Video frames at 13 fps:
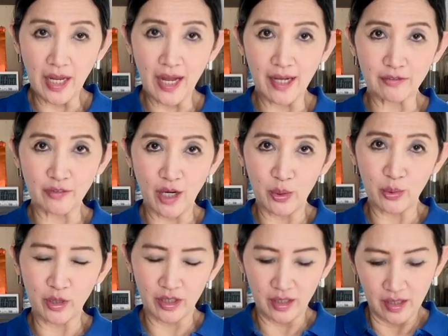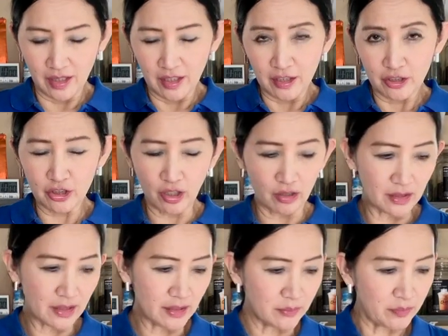have our
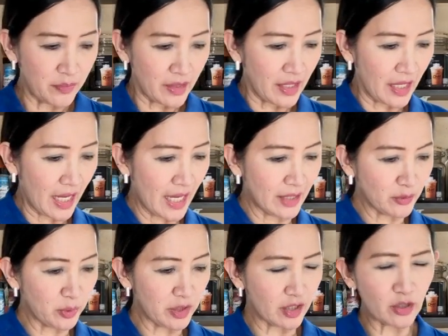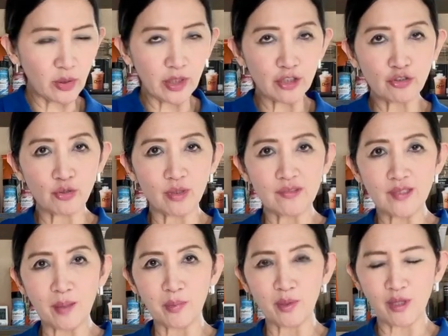chocolate and we are going to
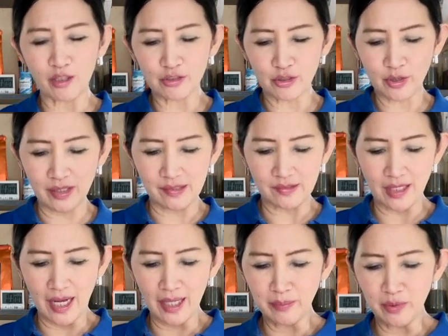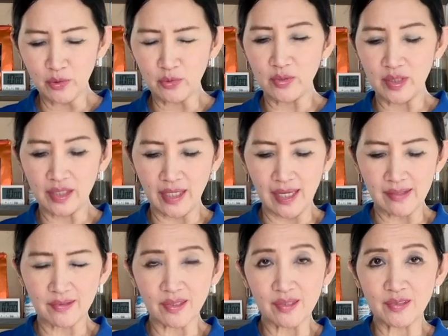assemble our drinks. I'm using a
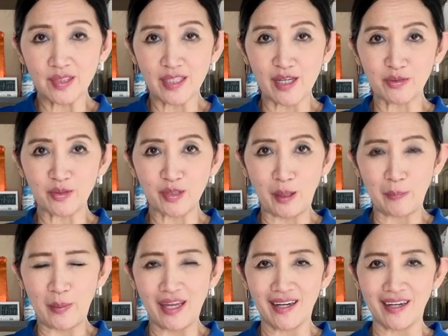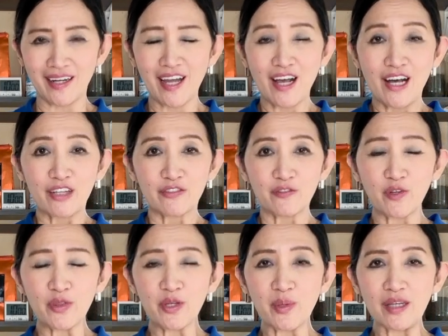16-ounce cup here. For
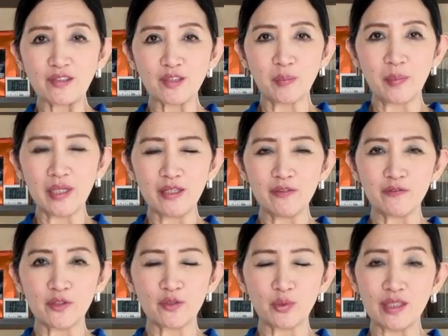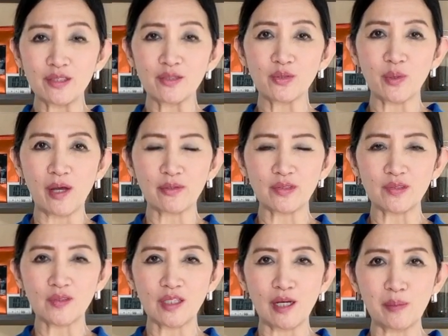the recipe for 22
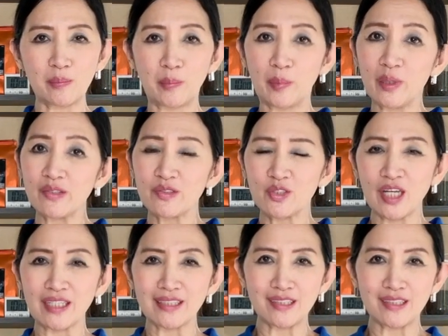ounces cup, please check the